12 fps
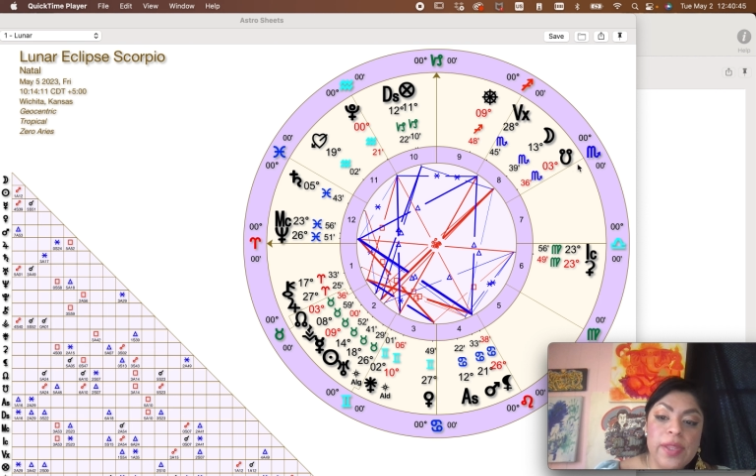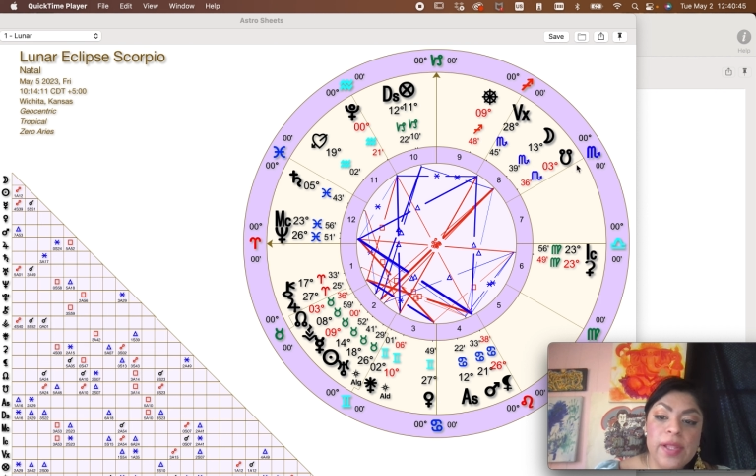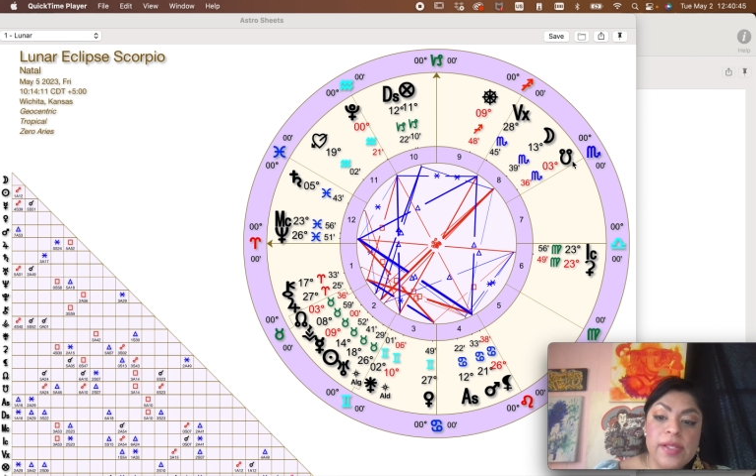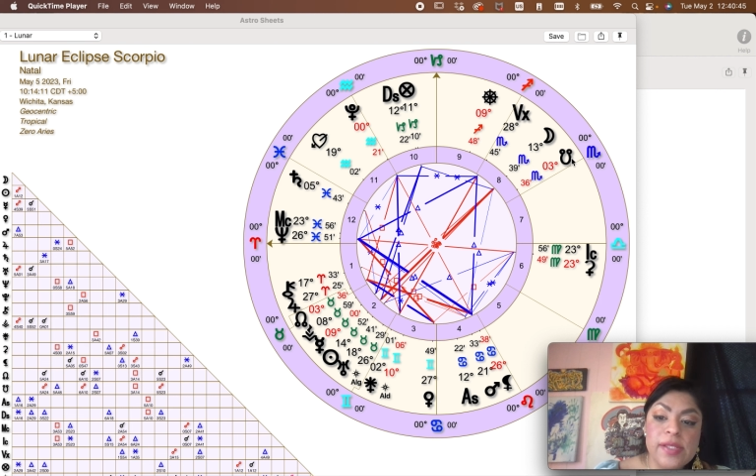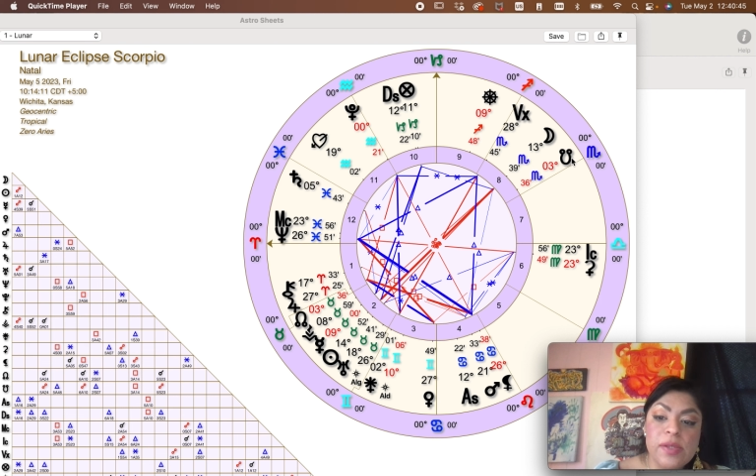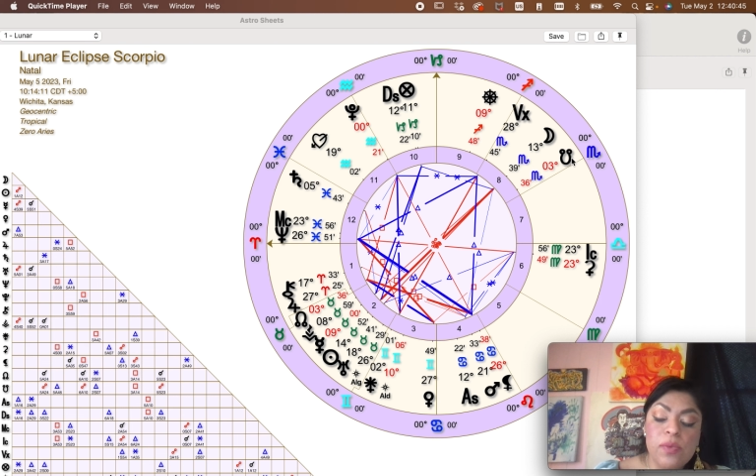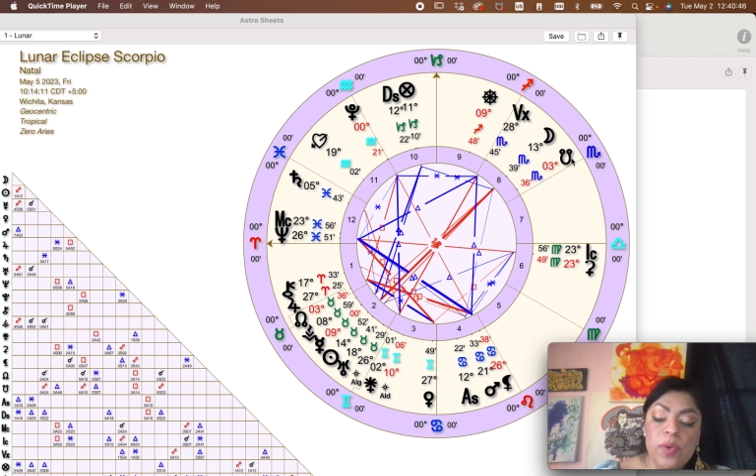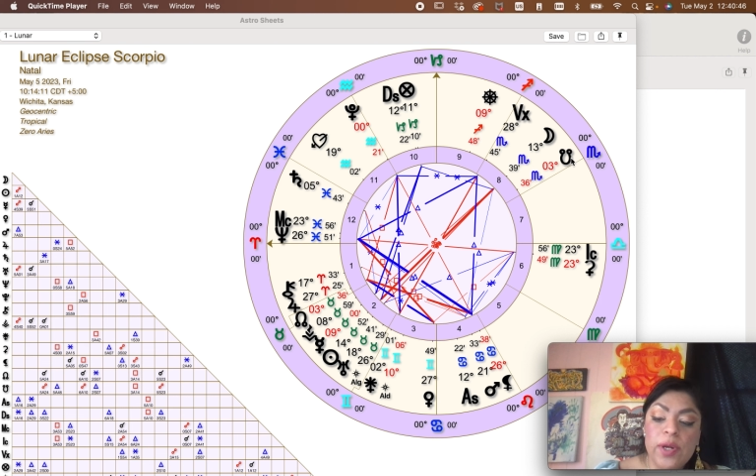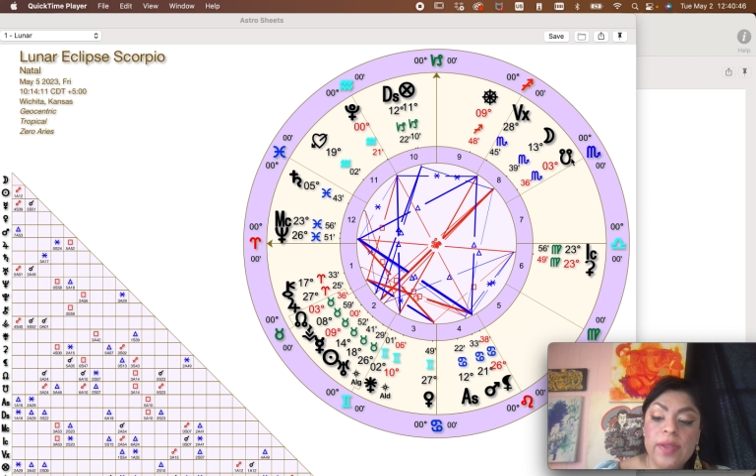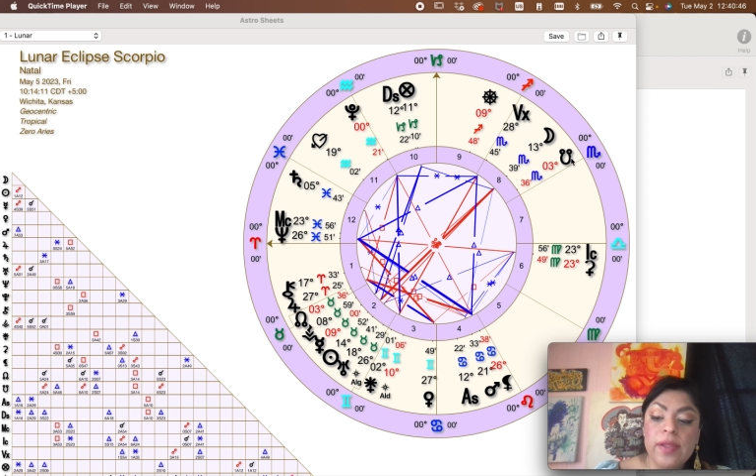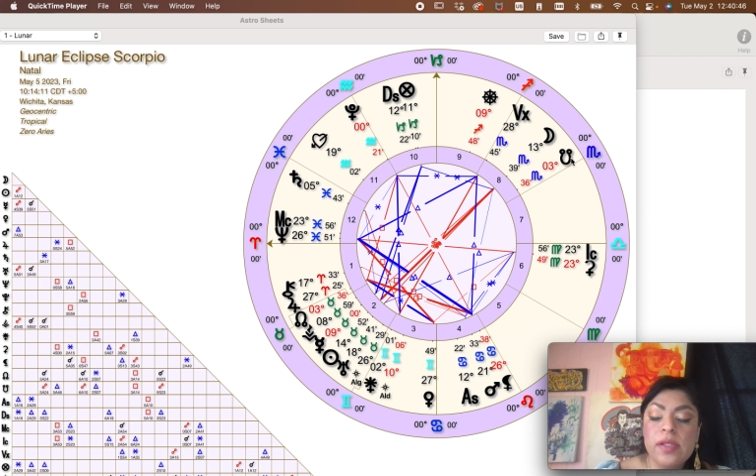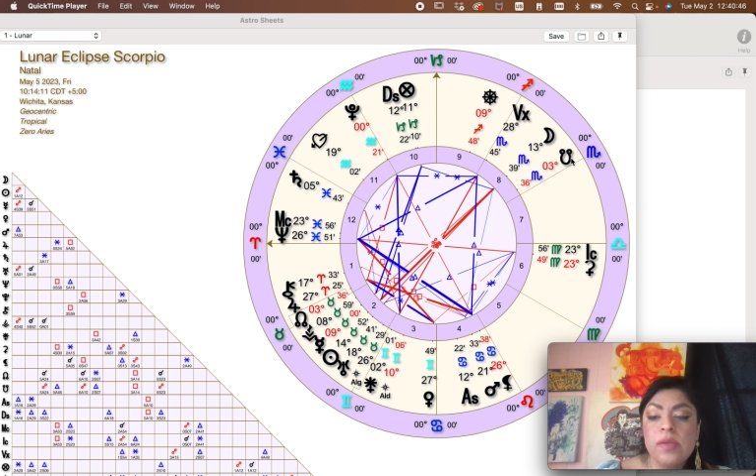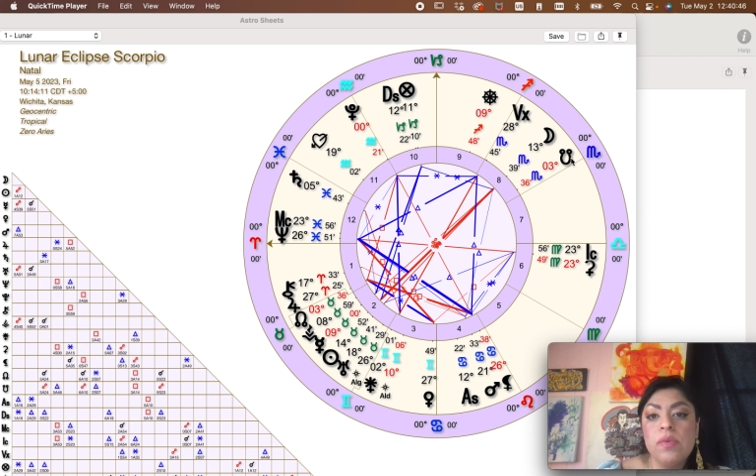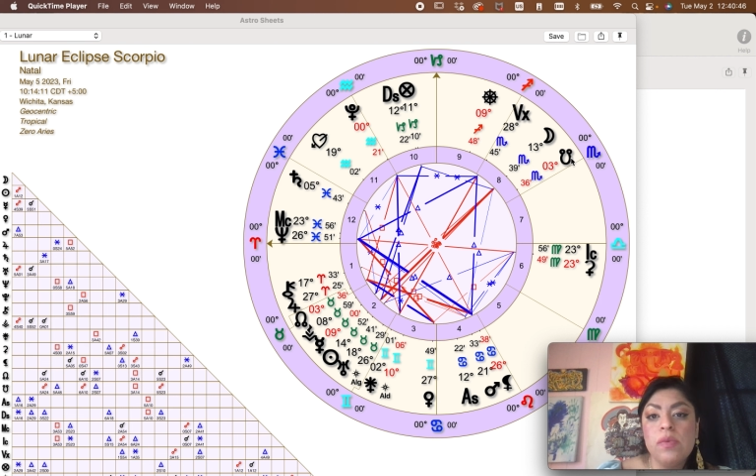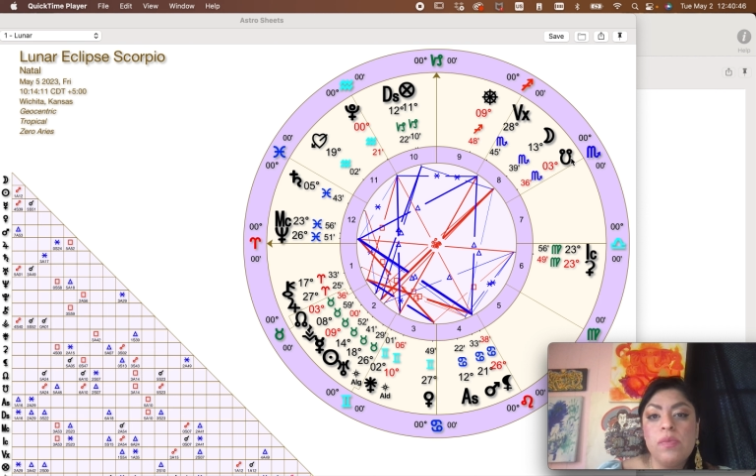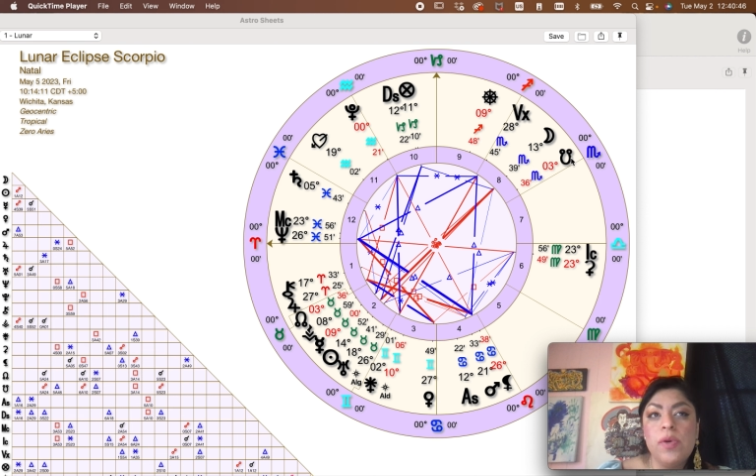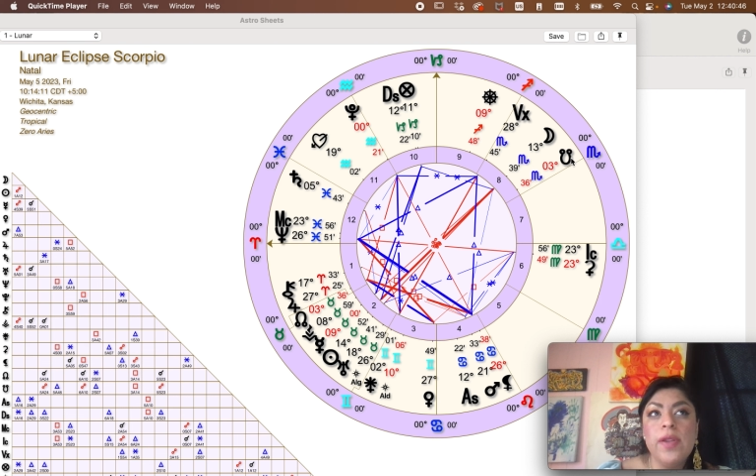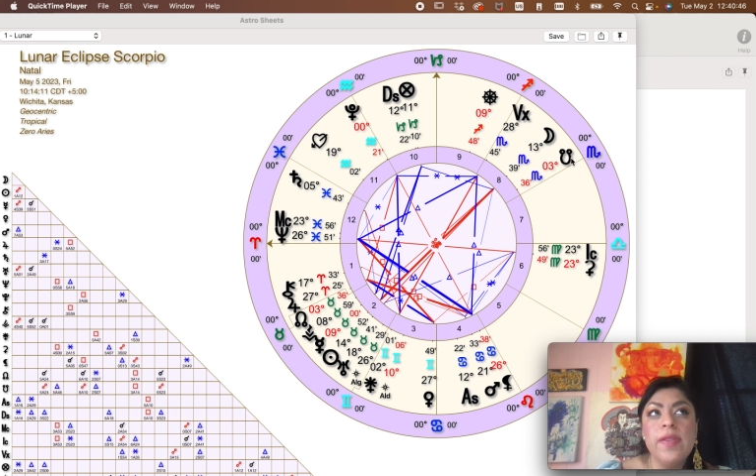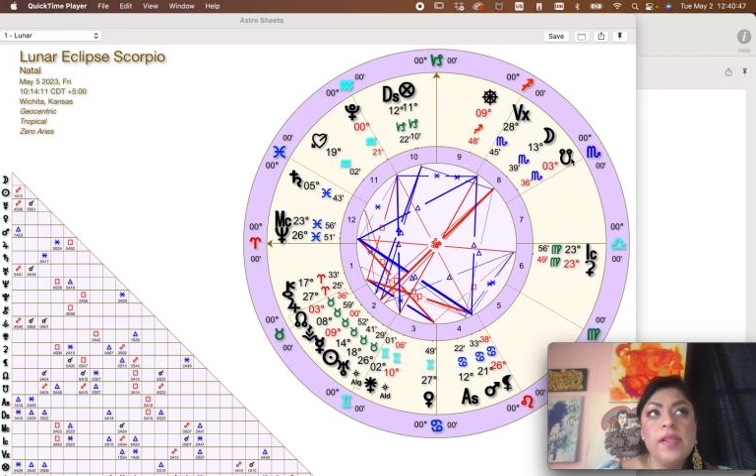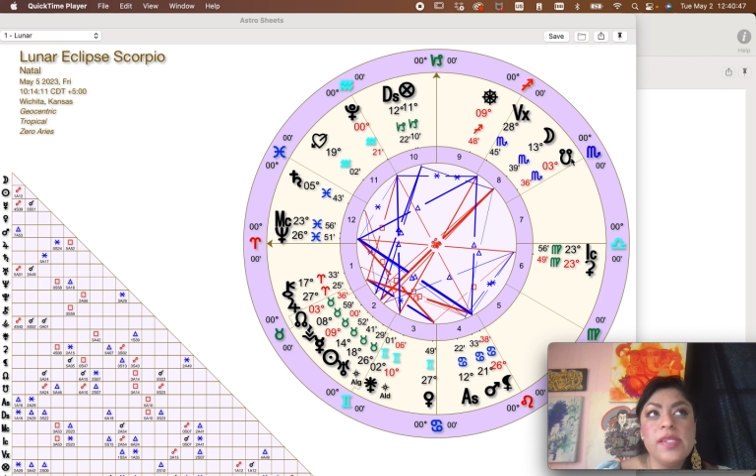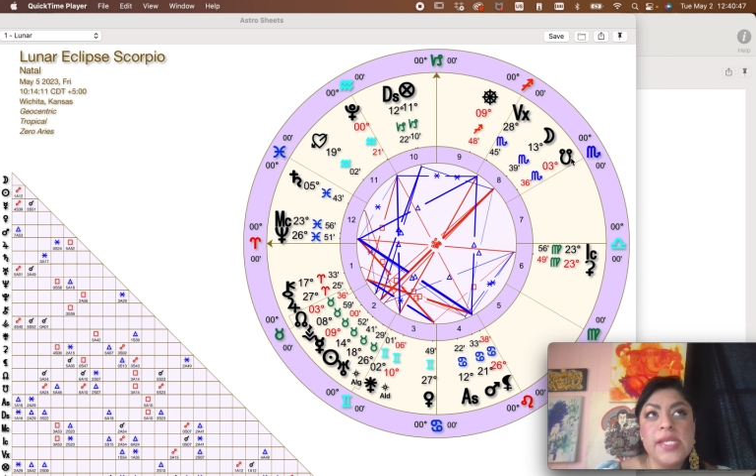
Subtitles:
the